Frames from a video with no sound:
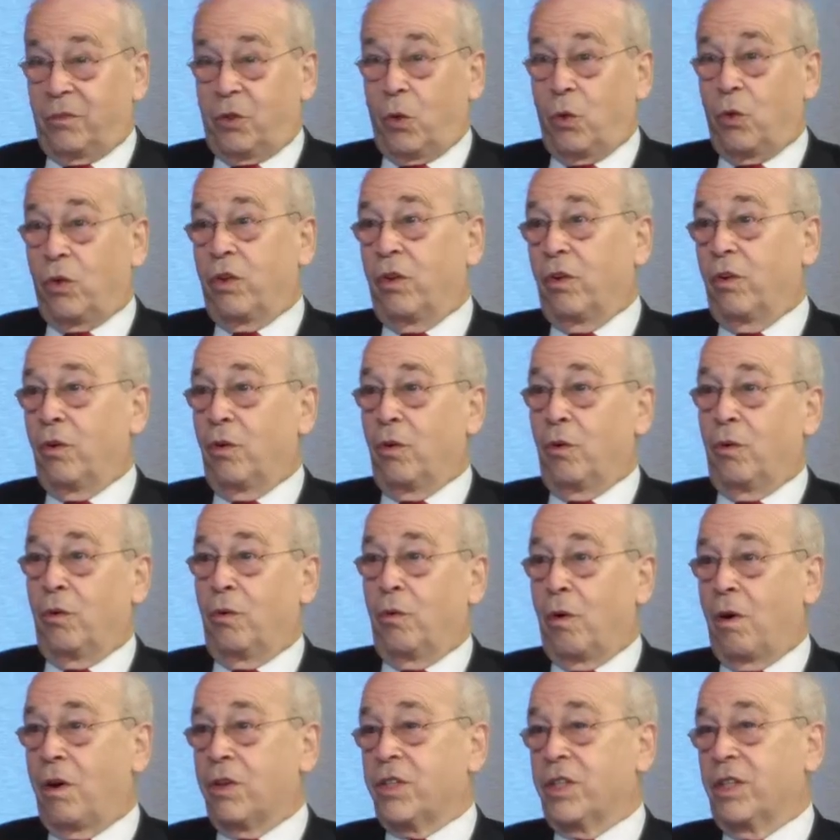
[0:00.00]
Tokyo,
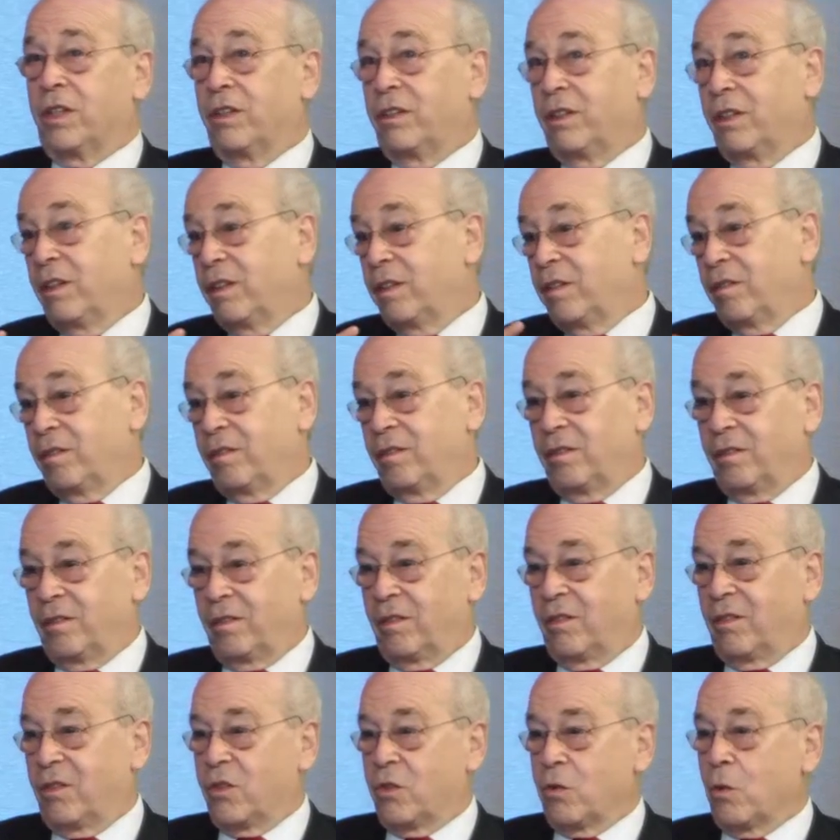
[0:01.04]

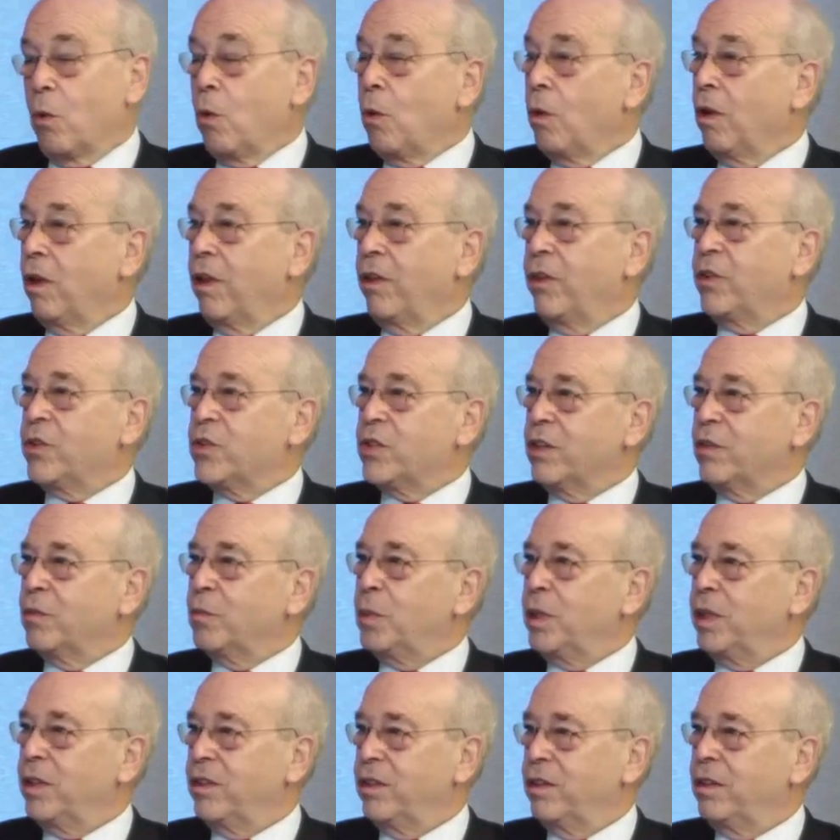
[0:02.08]
Washington, Seoul, others have
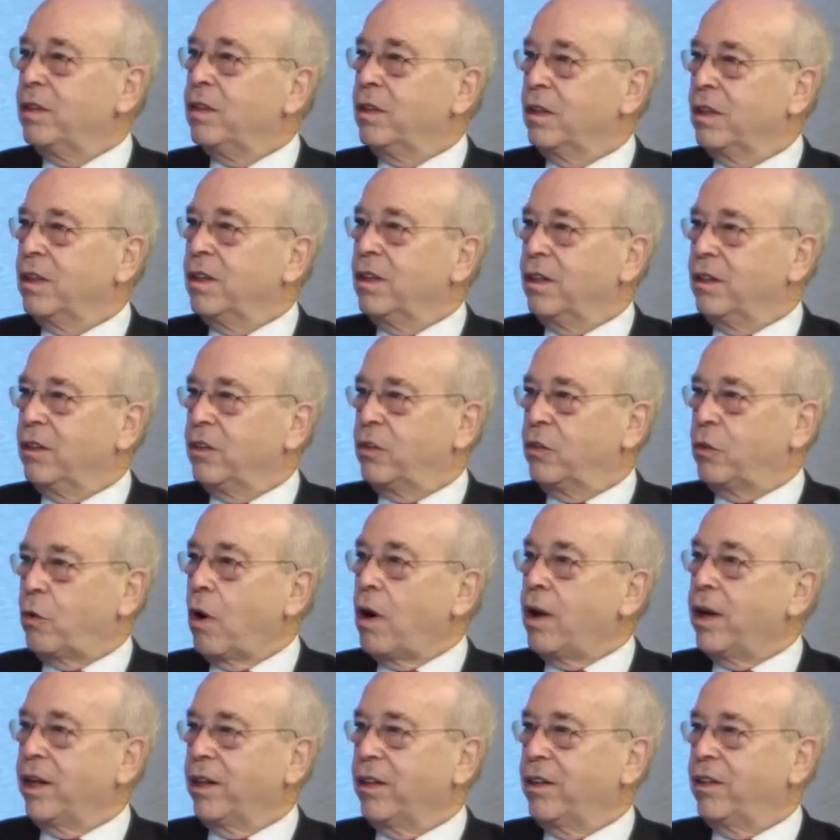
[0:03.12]
been
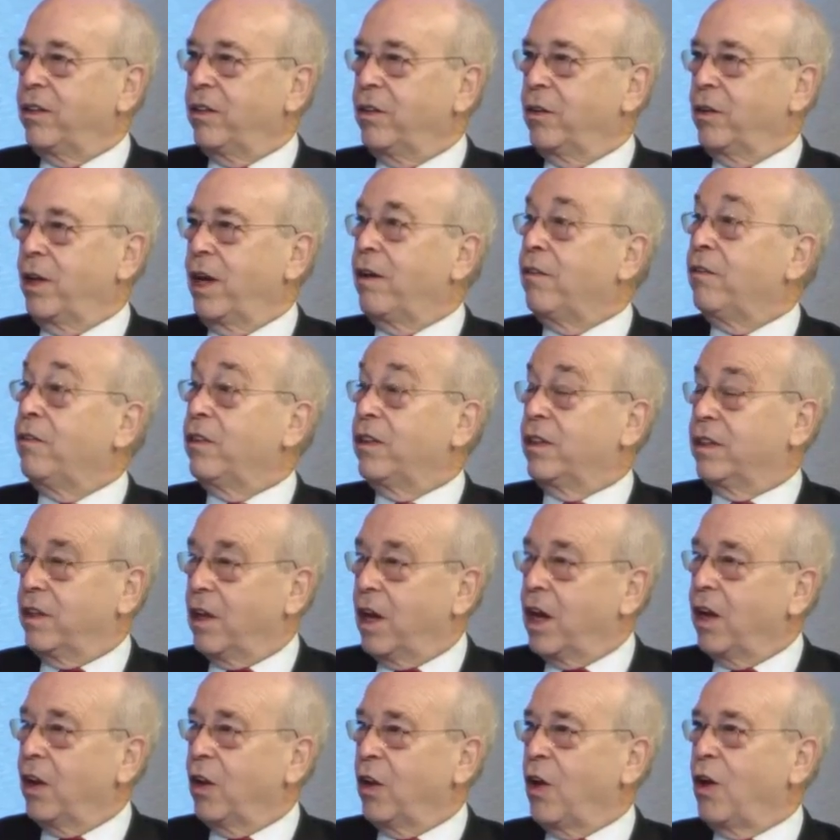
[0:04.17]
trying to have a
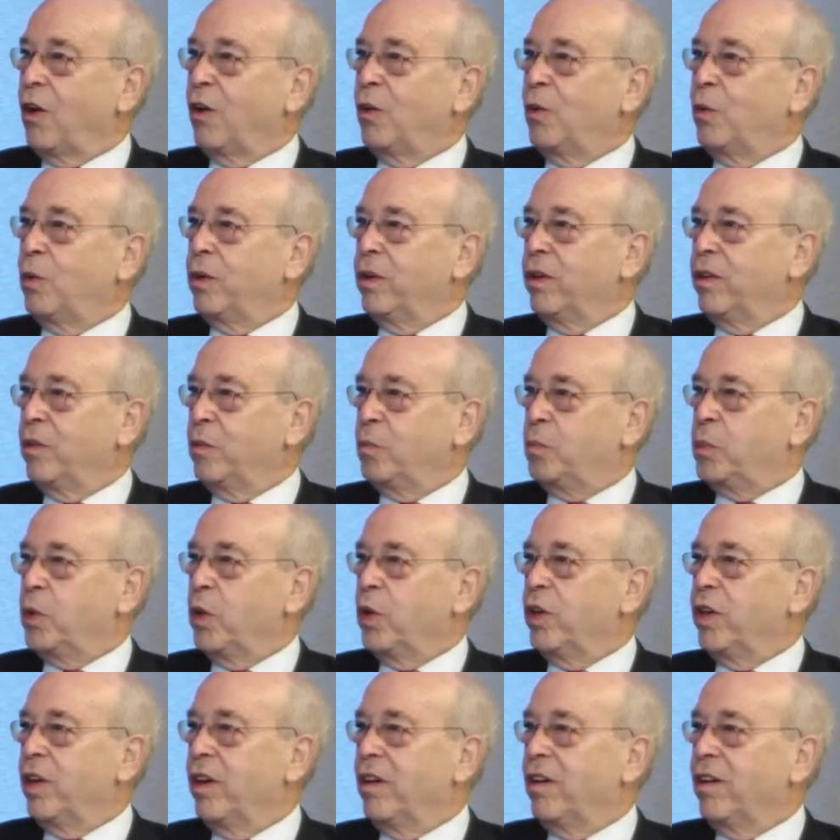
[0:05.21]
dialogue with
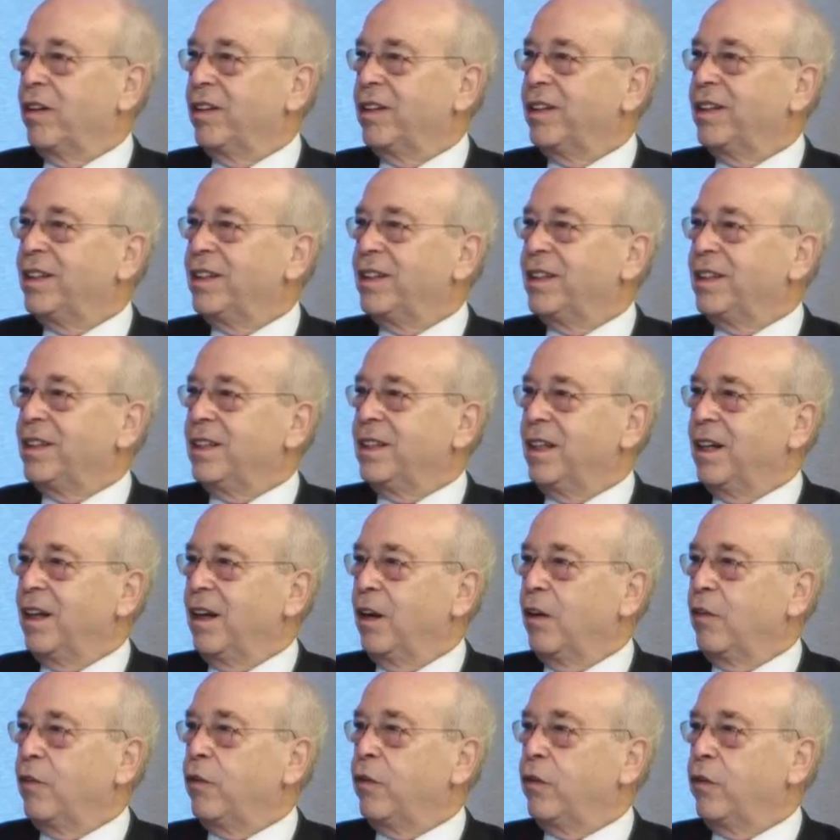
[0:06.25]
Pyongyang
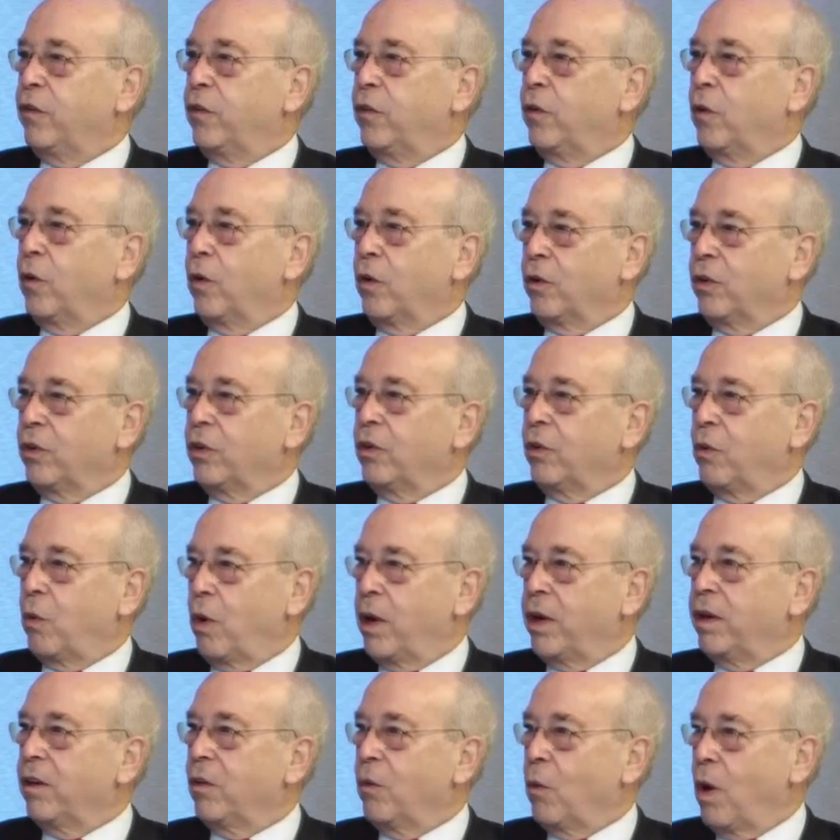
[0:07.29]
uh, for
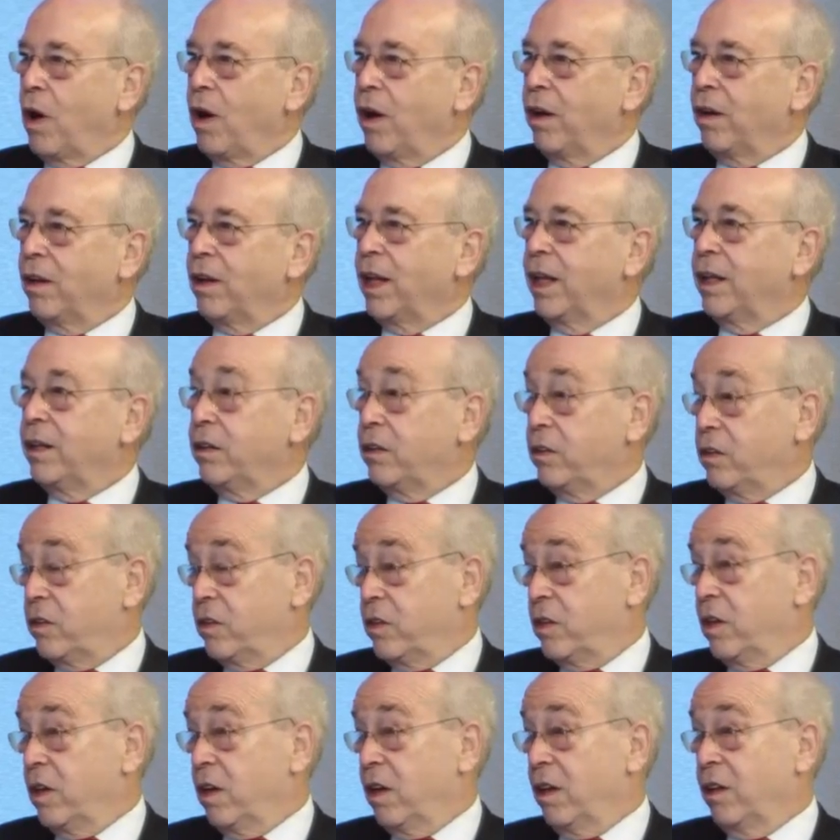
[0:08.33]
quite a while, and
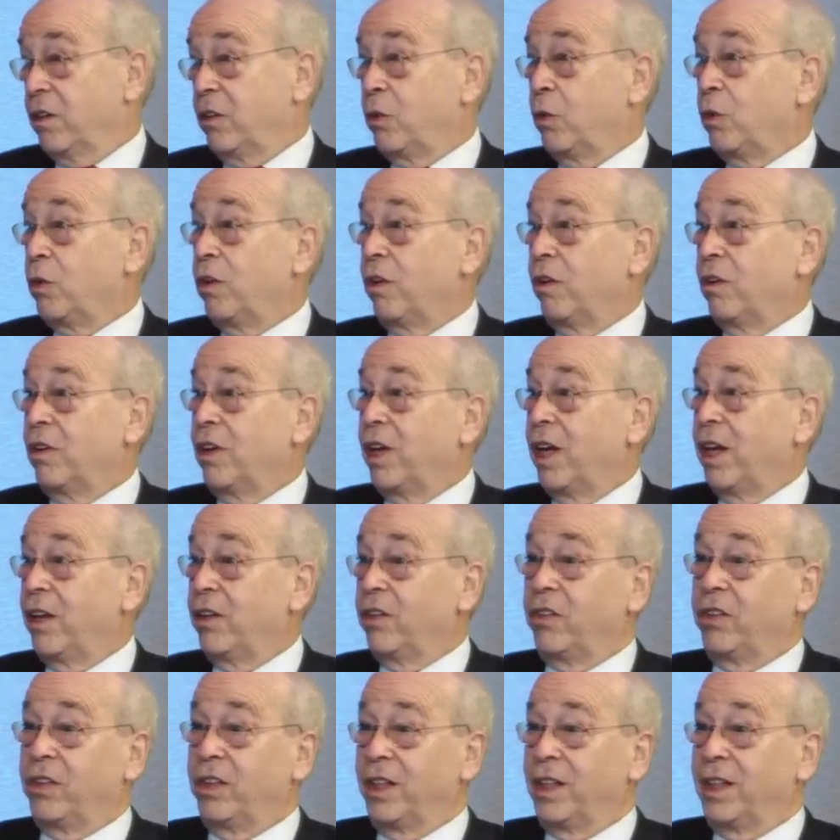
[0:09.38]
uh, Tokyo
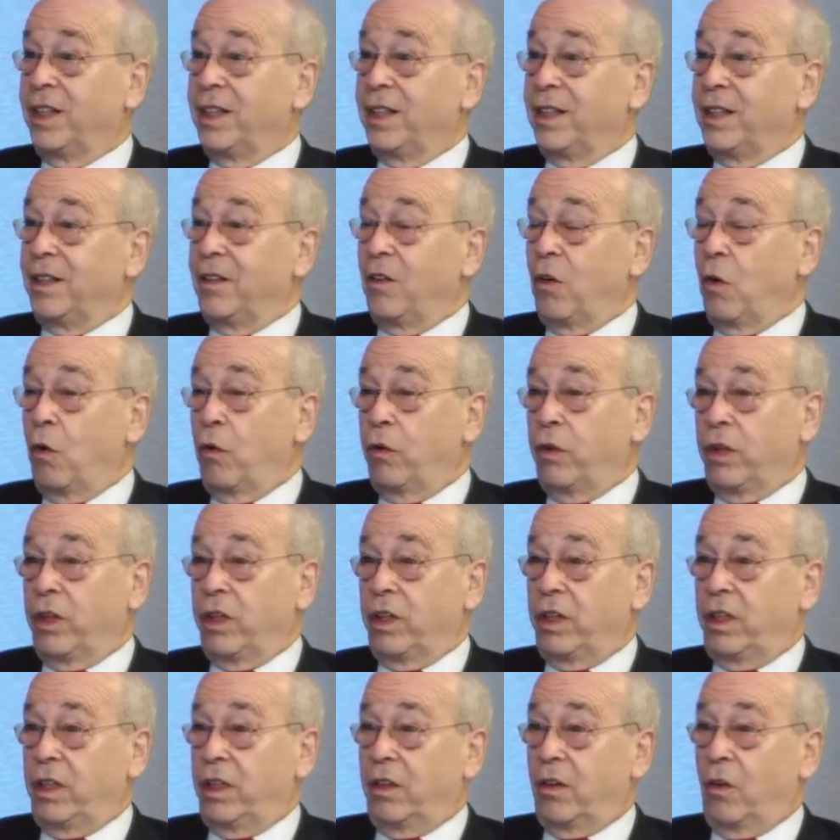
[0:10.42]
has over
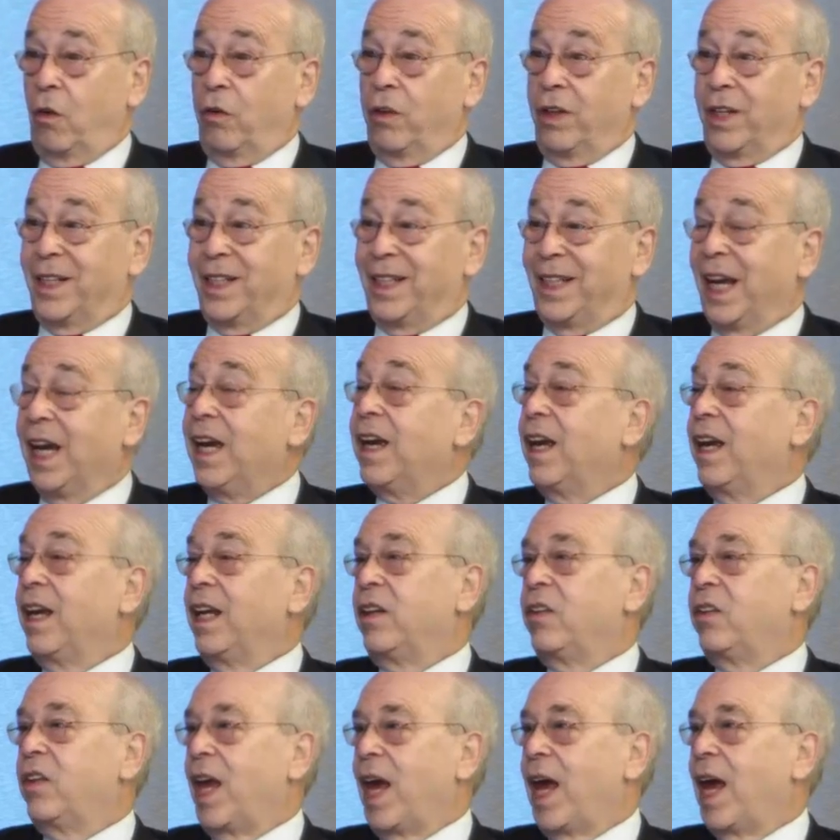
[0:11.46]
the over the
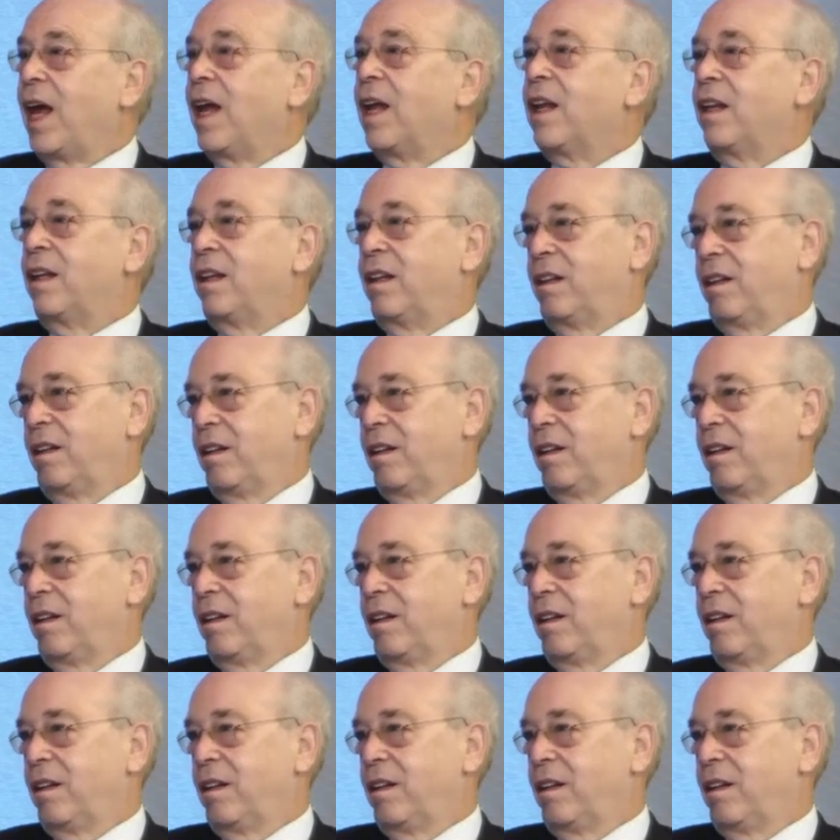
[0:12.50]
decades had